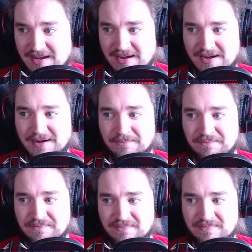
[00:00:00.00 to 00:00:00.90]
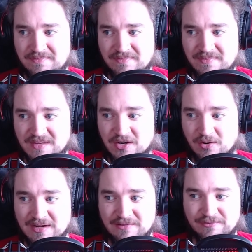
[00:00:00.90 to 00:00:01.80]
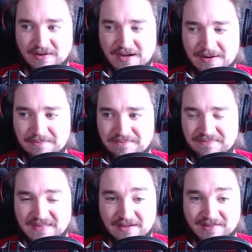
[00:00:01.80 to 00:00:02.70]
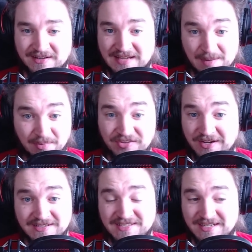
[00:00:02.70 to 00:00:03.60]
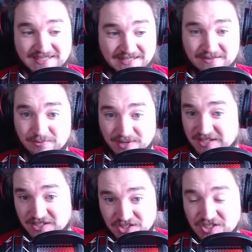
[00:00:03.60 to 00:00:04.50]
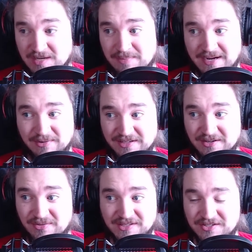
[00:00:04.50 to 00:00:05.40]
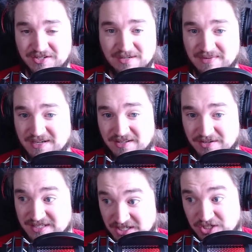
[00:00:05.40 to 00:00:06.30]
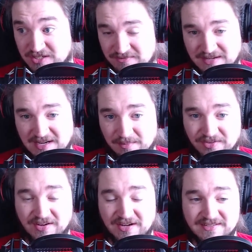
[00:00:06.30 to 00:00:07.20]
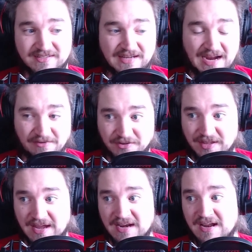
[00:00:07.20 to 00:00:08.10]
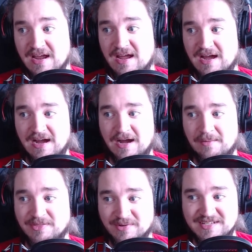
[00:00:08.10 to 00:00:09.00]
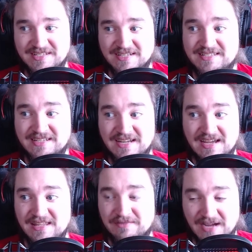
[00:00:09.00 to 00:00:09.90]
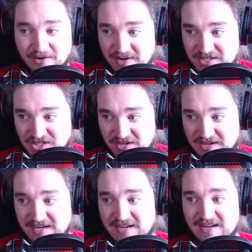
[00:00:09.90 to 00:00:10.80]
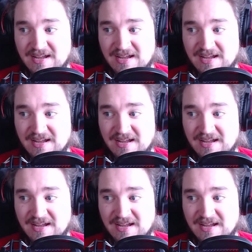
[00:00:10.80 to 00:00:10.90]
If Campbell signs, then it's in really good shape. I really don't think there's going to be another addition if Campbell signs after that. And the reason is they've got Grady Jarrett.